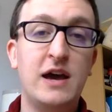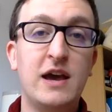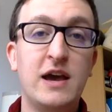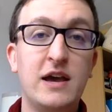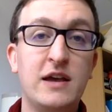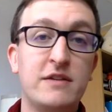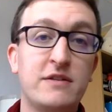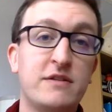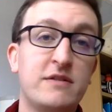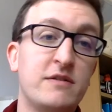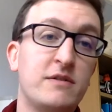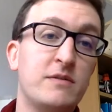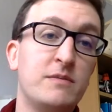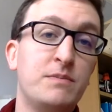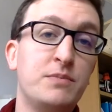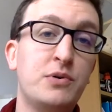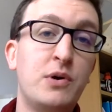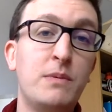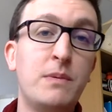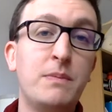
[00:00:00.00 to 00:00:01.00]
It's
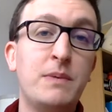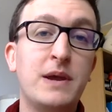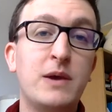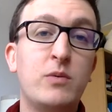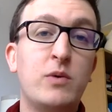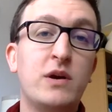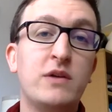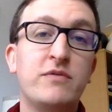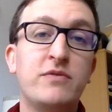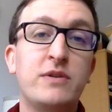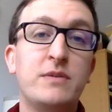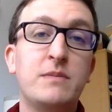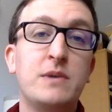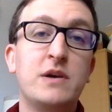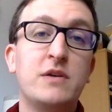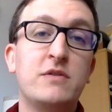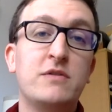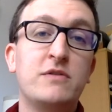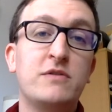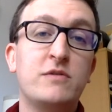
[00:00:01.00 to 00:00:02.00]
probably one of the
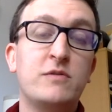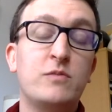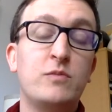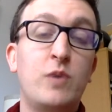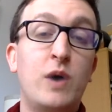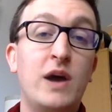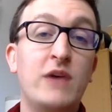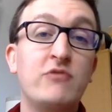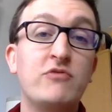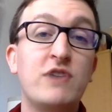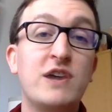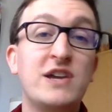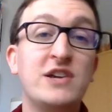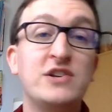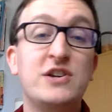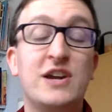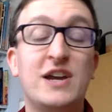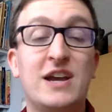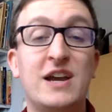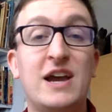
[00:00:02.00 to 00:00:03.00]
most
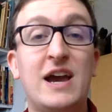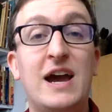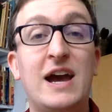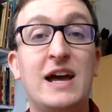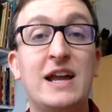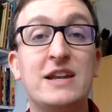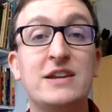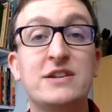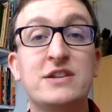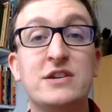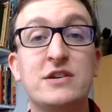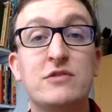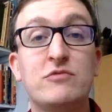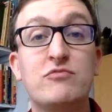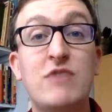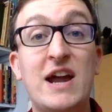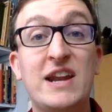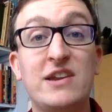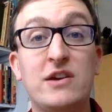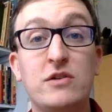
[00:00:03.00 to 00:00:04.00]
wide-ranging and
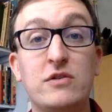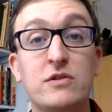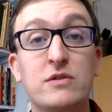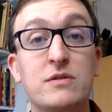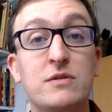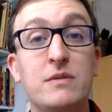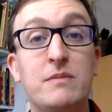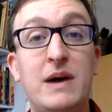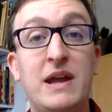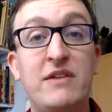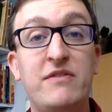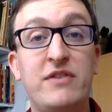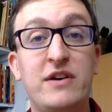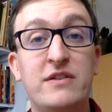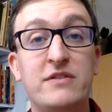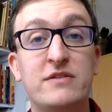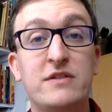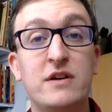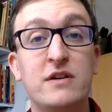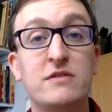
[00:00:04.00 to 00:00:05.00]
radical
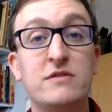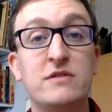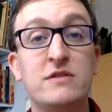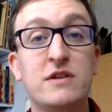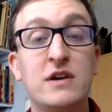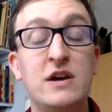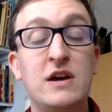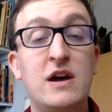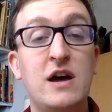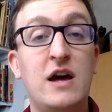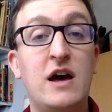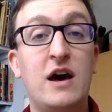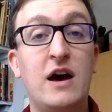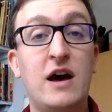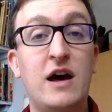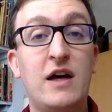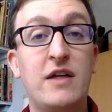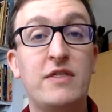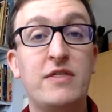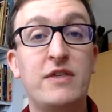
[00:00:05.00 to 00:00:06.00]
manifestos
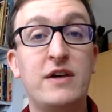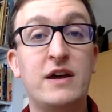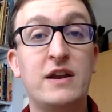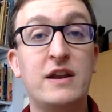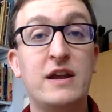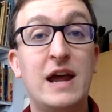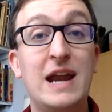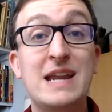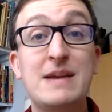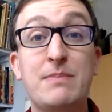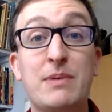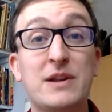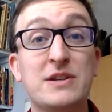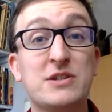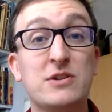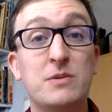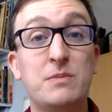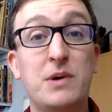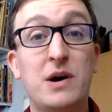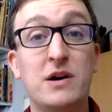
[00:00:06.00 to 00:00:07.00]
that any
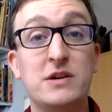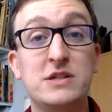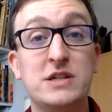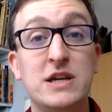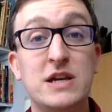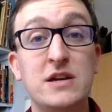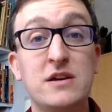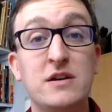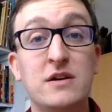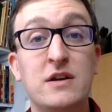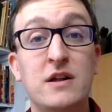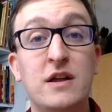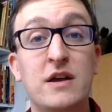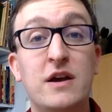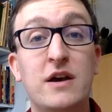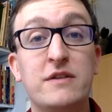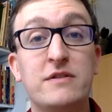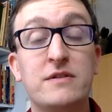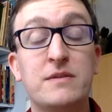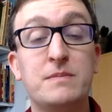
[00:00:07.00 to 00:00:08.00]
political party
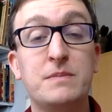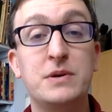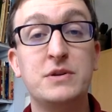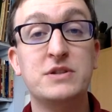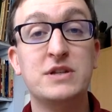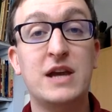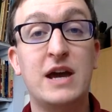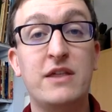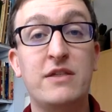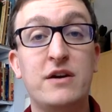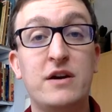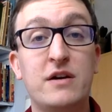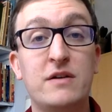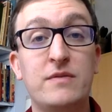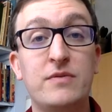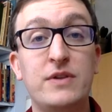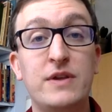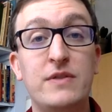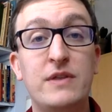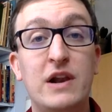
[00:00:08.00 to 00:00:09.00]
has put together
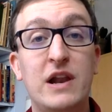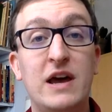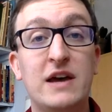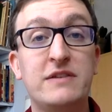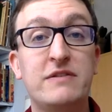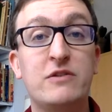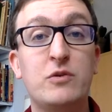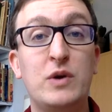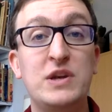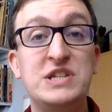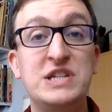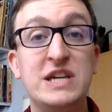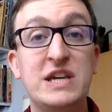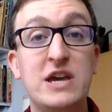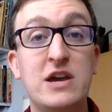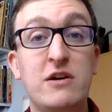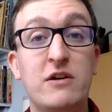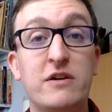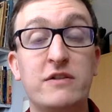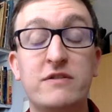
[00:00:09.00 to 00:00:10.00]
in the last 20
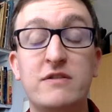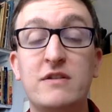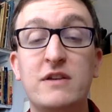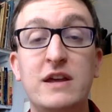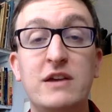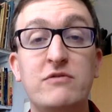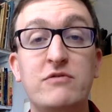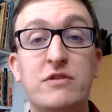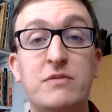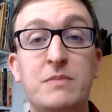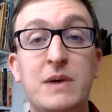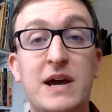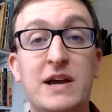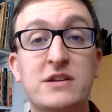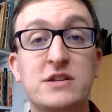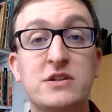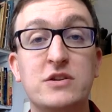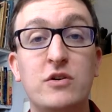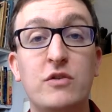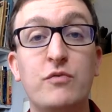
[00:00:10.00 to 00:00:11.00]
years in
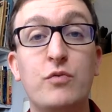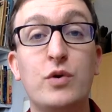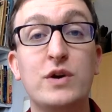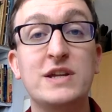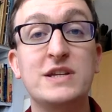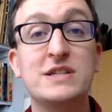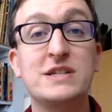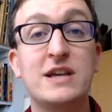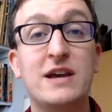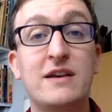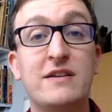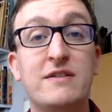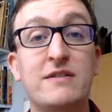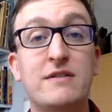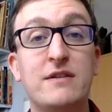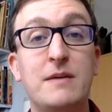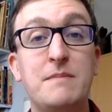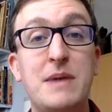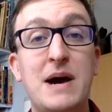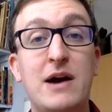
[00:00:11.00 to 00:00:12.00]
respect of what it says
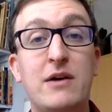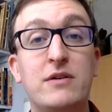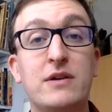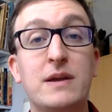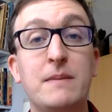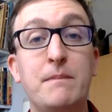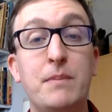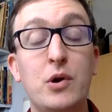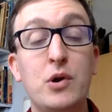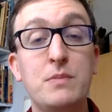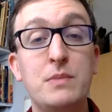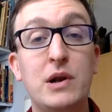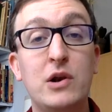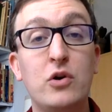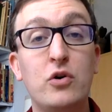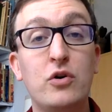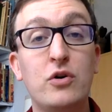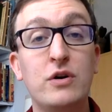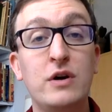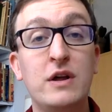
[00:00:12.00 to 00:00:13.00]
about employment
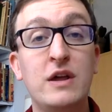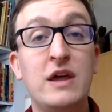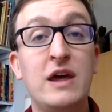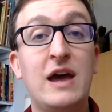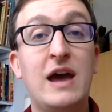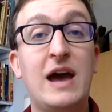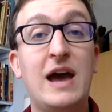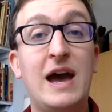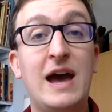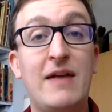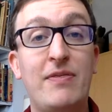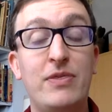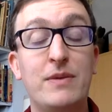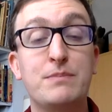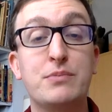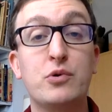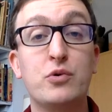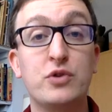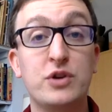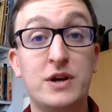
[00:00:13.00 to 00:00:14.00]
law and the
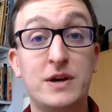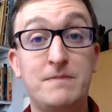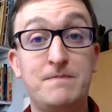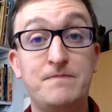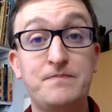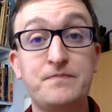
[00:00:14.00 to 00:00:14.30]
broader